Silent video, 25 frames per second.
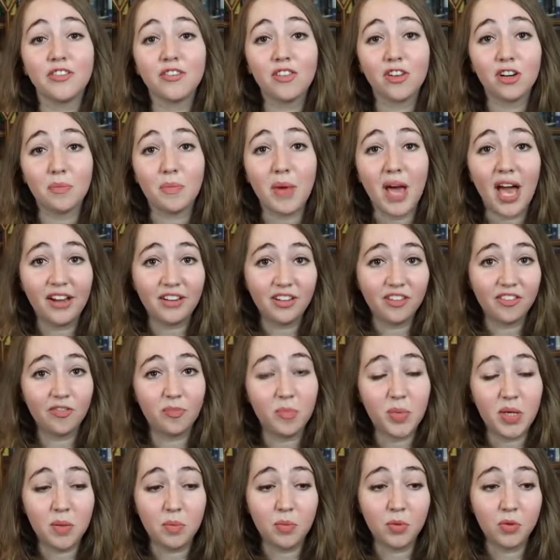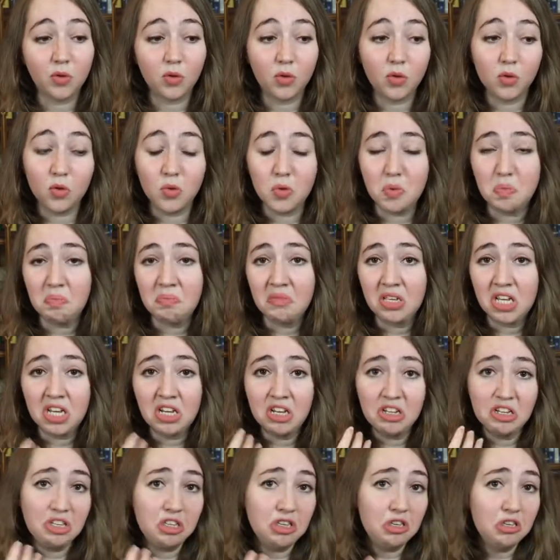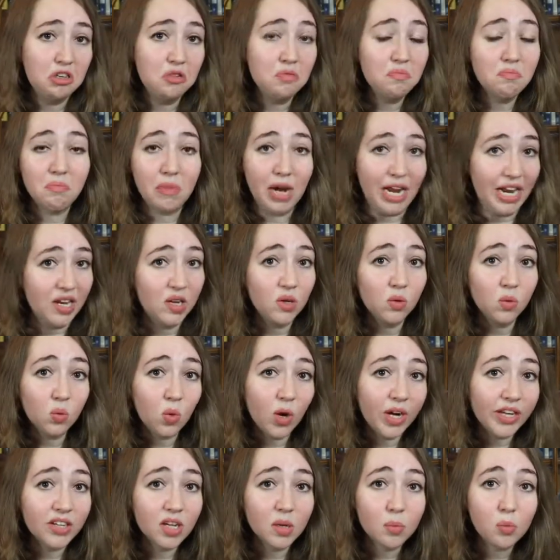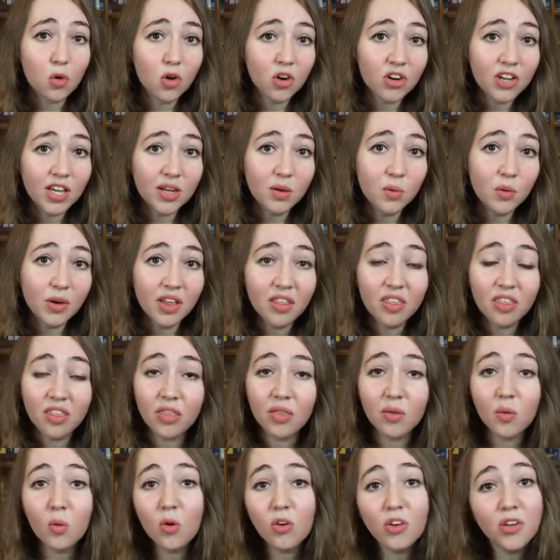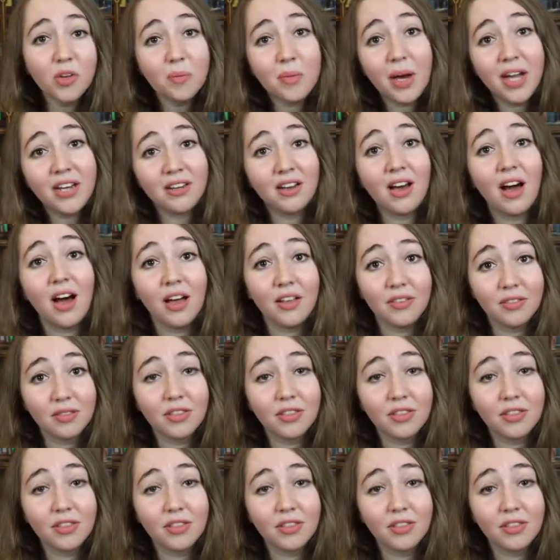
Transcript: for a panel of people who you might wind up working with, or you might not.